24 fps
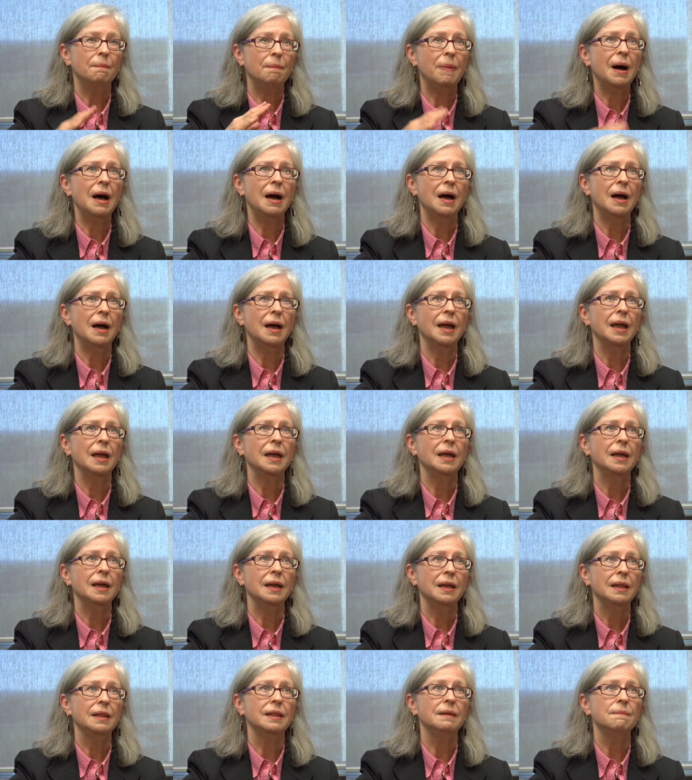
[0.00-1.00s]
by
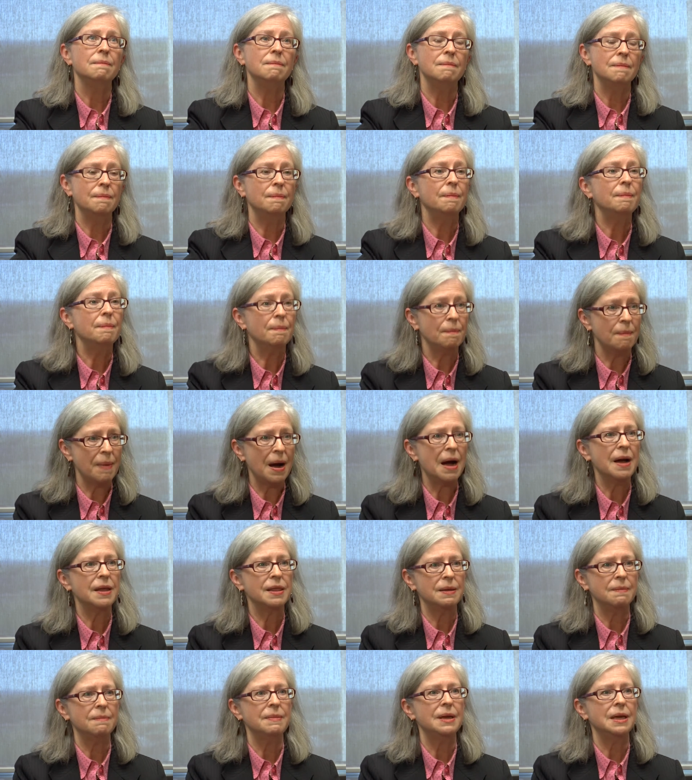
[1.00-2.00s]
the
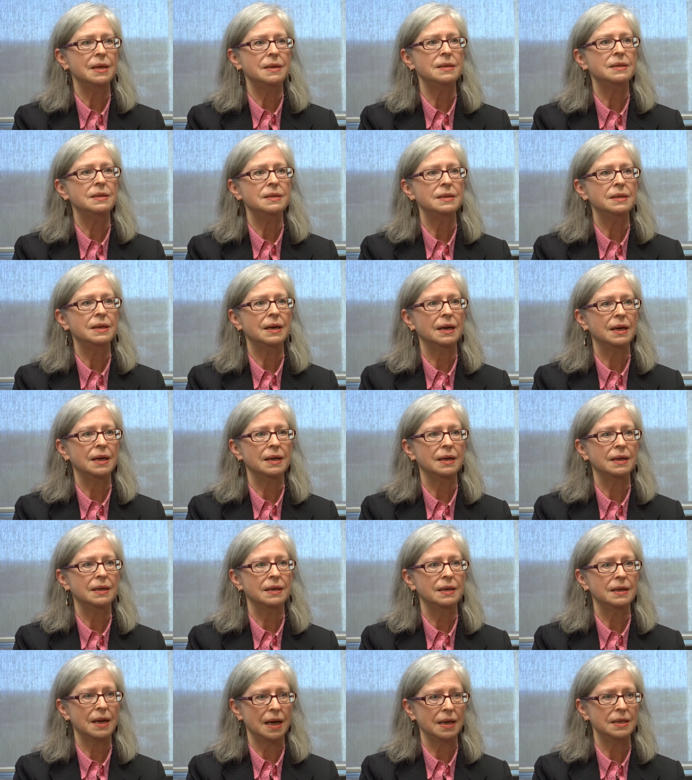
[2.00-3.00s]
by the mid uh,
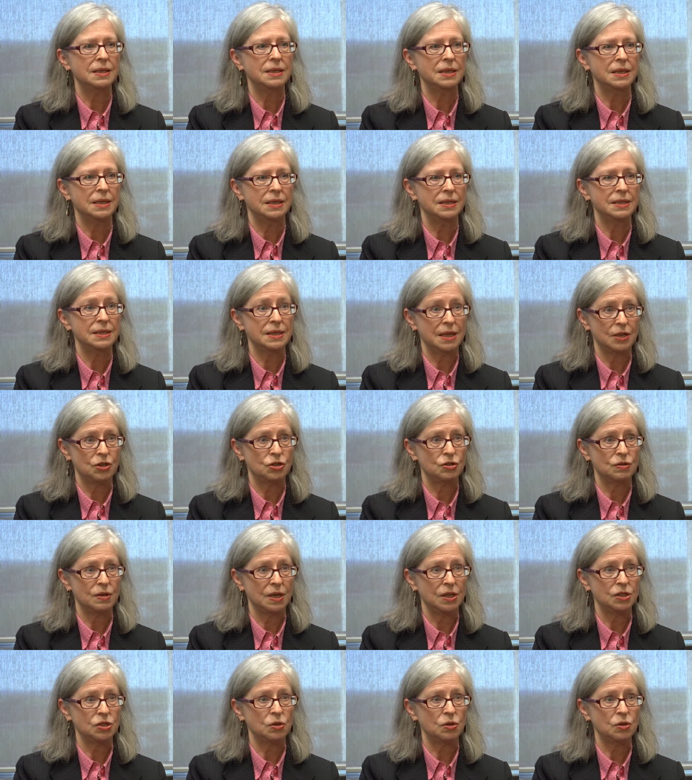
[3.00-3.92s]
19th century.